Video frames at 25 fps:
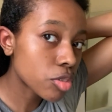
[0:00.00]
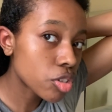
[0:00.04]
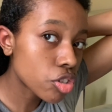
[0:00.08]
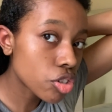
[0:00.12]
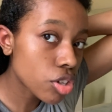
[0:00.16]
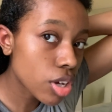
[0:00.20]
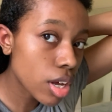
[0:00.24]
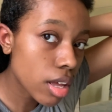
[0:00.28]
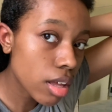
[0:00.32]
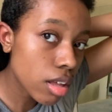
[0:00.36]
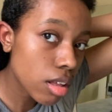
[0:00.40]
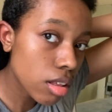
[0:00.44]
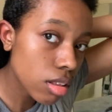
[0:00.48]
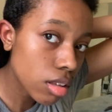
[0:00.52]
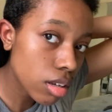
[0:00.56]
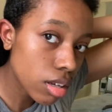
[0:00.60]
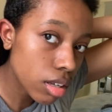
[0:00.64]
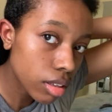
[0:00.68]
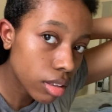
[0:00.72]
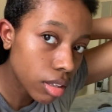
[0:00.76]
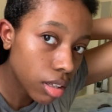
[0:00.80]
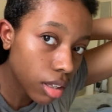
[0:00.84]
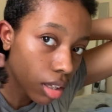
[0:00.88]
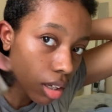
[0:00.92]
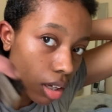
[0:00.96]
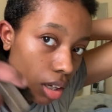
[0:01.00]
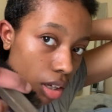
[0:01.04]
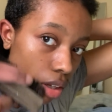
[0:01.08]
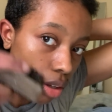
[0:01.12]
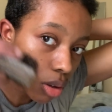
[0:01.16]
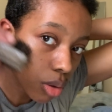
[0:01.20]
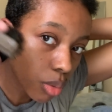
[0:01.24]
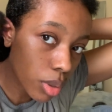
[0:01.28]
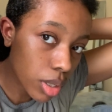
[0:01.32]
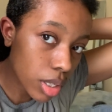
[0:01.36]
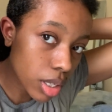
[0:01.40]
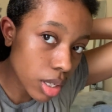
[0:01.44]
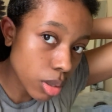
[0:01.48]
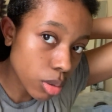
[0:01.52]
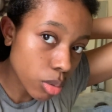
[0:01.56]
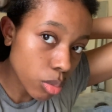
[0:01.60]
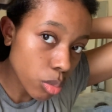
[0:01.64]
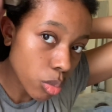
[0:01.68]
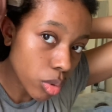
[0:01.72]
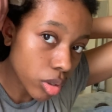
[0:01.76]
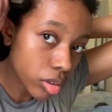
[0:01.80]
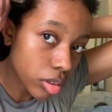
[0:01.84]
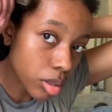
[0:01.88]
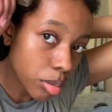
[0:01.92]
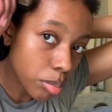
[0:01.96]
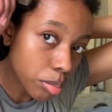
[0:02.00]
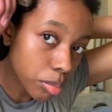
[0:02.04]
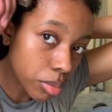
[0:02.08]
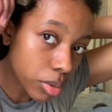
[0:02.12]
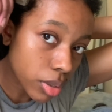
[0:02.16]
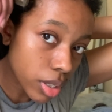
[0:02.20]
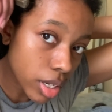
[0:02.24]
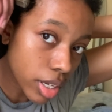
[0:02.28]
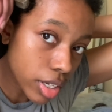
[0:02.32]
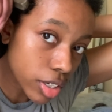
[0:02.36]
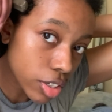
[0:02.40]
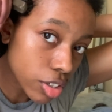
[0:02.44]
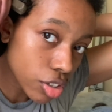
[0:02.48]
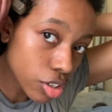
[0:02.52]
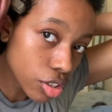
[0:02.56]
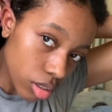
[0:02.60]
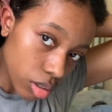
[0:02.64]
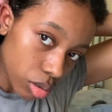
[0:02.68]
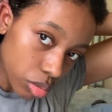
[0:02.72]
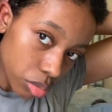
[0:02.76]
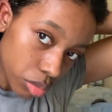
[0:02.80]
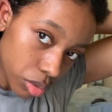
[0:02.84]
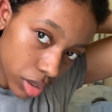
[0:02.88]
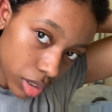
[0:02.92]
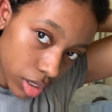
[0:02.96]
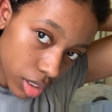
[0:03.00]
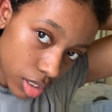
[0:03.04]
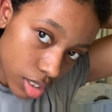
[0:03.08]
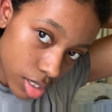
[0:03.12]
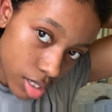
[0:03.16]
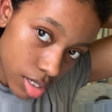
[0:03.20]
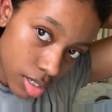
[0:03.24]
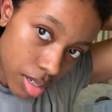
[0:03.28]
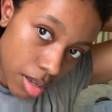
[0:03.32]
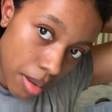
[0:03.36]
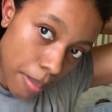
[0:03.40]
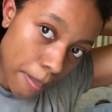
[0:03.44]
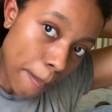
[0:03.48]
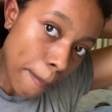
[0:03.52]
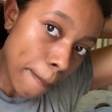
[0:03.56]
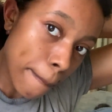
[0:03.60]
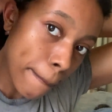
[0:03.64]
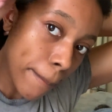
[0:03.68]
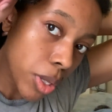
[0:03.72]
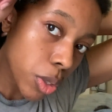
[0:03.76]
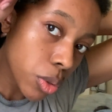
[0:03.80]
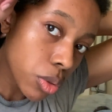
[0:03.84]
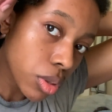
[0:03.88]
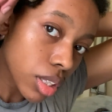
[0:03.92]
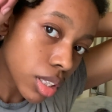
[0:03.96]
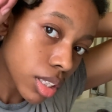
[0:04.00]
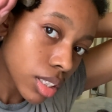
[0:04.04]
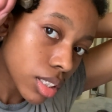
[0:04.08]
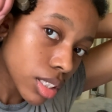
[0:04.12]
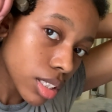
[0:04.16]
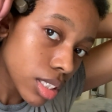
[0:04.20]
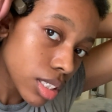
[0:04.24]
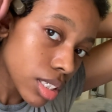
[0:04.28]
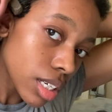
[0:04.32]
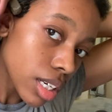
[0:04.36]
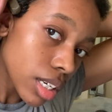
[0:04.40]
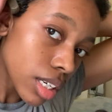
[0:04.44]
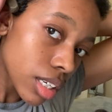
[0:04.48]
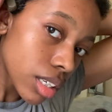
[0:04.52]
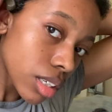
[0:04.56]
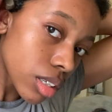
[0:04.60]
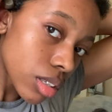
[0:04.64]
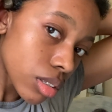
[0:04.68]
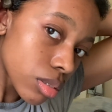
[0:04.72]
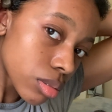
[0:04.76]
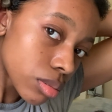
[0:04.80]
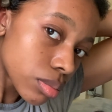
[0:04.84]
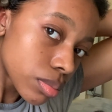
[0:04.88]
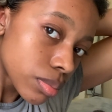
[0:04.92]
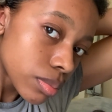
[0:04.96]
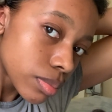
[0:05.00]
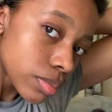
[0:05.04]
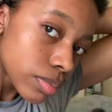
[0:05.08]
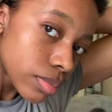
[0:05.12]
gel, and then I go in with the brush and really smooth it down.